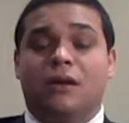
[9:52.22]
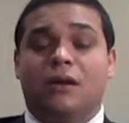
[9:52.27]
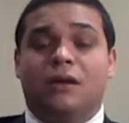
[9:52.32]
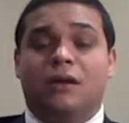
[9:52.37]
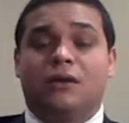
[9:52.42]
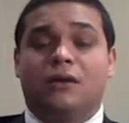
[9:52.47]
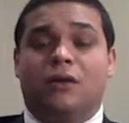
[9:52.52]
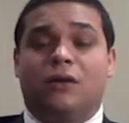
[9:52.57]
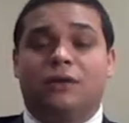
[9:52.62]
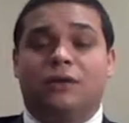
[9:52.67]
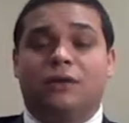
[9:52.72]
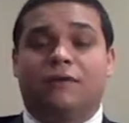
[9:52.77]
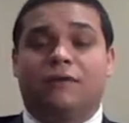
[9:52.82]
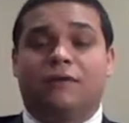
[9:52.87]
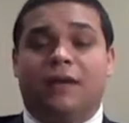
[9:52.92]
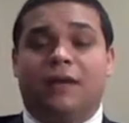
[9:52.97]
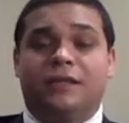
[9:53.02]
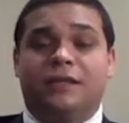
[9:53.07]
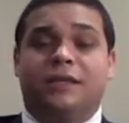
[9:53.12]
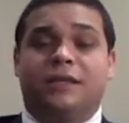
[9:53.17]

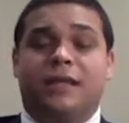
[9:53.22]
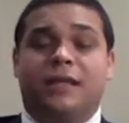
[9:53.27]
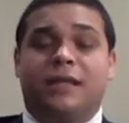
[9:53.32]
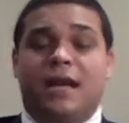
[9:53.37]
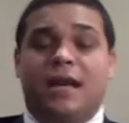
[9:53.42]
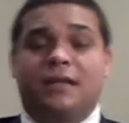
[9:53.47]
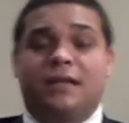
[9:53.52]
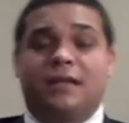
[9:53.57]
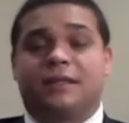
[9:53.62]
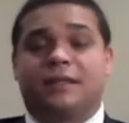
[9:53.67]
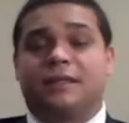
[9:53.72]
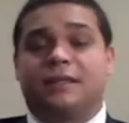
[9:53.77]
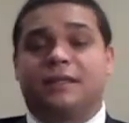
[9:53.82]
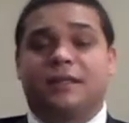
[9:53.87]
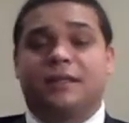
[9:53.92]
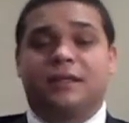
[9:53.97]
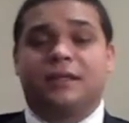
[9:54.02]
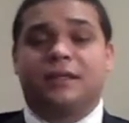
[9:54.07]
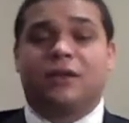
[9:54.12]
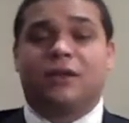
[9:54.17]
Cultivation
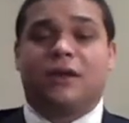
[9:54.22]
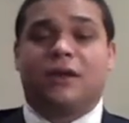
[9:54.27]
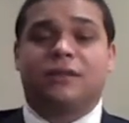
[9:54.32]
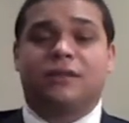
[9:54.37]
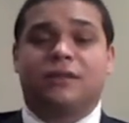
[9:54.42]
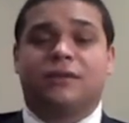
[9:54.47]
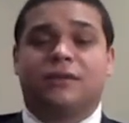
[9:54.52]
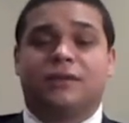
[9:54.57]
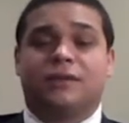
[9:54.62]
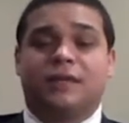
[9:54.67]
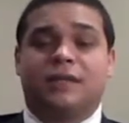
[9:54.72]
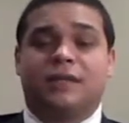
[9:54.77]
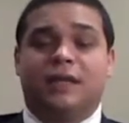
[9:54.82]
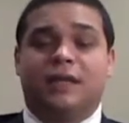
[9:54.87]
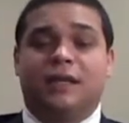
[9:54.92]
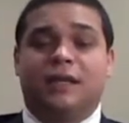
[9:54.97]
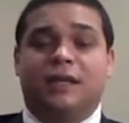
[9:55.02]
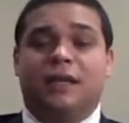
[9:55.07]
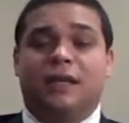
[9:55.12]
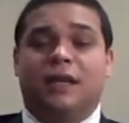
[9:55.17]
analysis is also
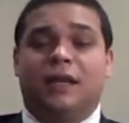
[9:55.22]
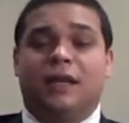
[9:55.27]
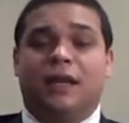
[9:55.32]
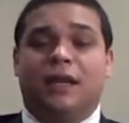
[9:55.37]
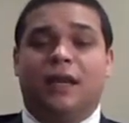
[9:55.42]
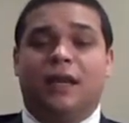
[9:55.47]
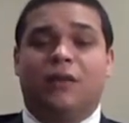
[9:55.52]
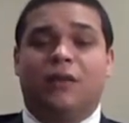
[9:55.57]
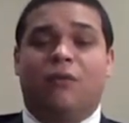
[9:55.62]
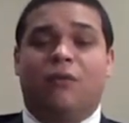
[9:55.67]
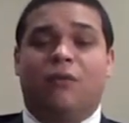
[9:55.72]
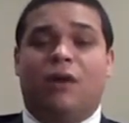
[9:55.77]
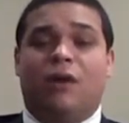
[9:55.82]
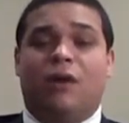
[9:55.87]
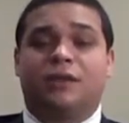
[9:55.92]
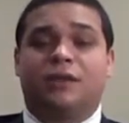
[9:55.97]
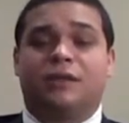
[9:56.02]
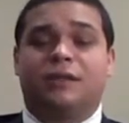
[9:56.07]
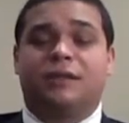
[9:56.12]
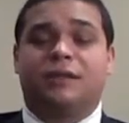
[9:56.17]
seen in the
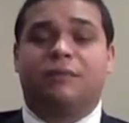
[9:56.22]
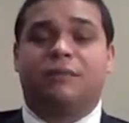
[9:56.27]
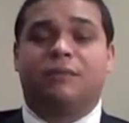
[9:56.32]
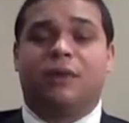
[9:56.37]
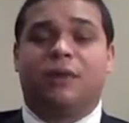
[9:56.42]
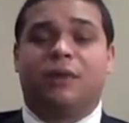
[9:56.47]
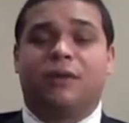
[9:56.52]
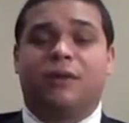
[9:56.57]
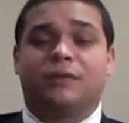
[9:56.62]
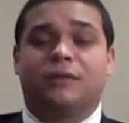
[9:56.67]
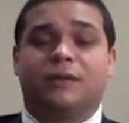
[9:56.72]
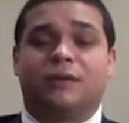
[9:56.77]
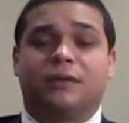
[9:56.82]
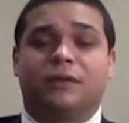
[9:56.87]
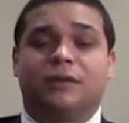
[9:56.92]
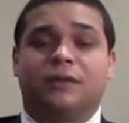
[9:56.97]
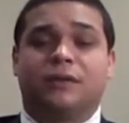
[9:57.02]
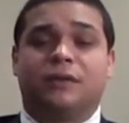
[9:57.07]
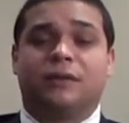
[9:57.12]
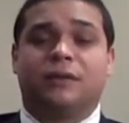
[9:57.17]
Washington Post.
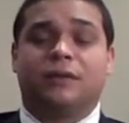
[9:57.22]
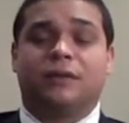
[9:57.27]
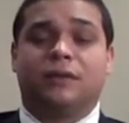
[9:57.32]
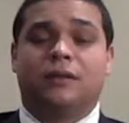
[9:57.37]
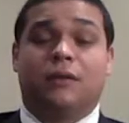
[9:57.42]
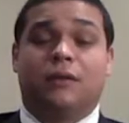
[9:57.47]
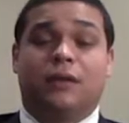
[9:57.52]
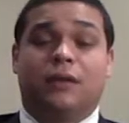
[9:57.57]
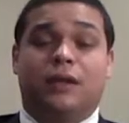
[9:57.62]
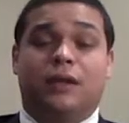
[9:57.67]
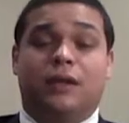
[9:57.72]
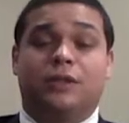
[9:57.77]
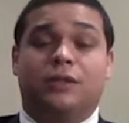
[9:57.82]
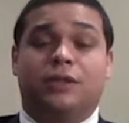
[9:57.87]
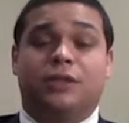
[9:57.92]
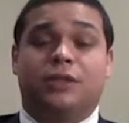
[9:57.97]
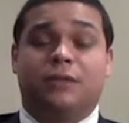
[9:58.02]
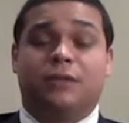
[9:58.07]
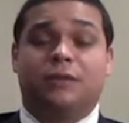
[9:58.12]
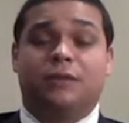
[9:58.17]

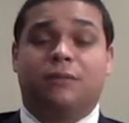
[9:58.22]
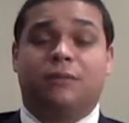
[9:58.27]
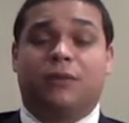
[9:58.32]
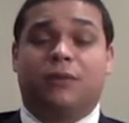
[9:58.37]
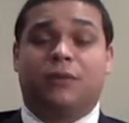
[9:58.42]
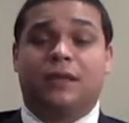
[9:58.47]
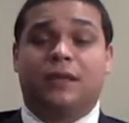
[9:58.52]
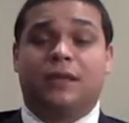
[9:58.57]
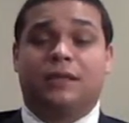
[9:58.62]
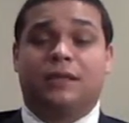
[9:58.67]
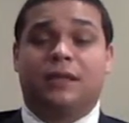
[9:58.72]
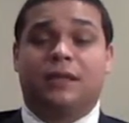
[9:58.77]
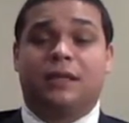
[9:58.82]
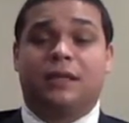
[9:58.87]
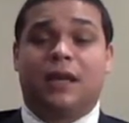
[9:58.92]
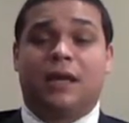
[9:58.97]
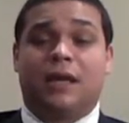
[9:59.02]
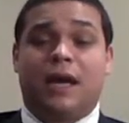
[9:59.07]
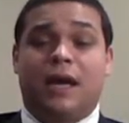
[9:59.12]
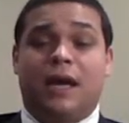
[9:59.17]
Egyptian
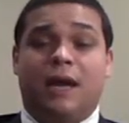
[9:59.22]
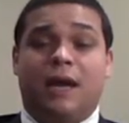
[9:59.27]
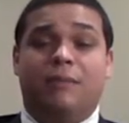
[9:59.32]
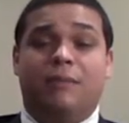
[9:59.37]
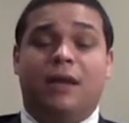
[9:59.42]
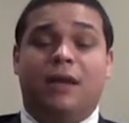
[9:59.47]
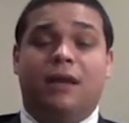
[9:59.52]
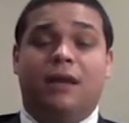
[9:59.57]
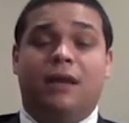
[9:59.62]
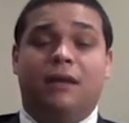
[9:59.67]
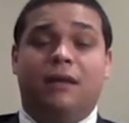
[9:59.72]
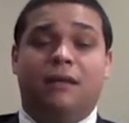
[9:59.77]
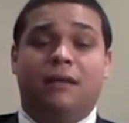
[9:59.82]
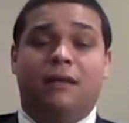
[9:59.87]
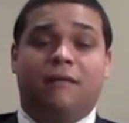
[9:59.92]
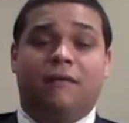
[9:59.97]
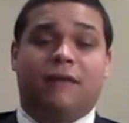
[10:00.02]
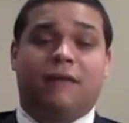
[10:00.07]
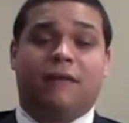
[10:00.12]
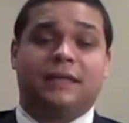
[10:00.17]
President Abdel
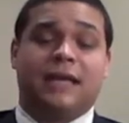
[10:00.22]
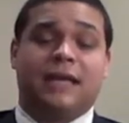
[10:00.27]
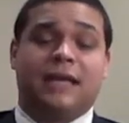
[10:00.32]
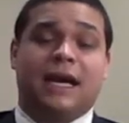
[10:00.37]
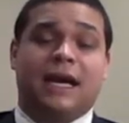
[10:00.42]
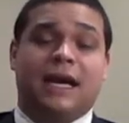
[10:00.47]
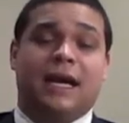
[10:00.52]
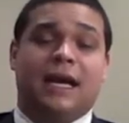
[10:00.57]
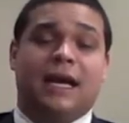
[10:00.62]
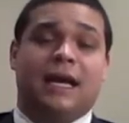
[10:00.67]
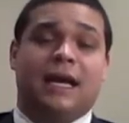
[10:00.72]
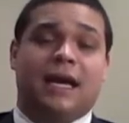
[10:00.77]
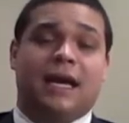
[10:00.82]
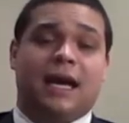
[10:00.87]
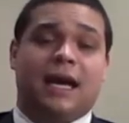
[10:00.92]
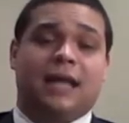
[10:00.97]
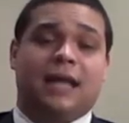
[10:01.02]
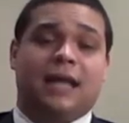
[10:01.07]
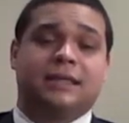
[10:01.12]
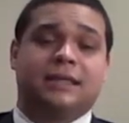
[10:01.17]
Fattah
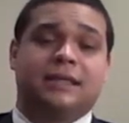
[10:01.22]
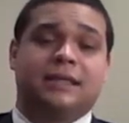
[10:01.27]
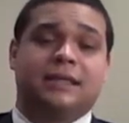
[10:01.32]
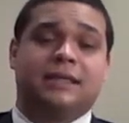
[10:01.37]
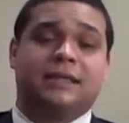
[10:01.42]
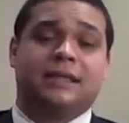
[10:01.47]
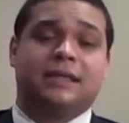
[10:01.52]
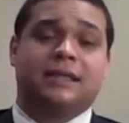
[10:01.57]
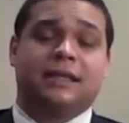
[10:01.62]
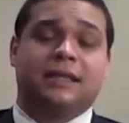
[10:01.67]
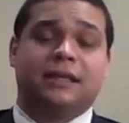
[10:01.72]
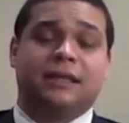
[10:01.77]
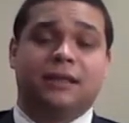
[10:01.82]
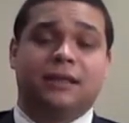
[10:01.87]
al-Sisi,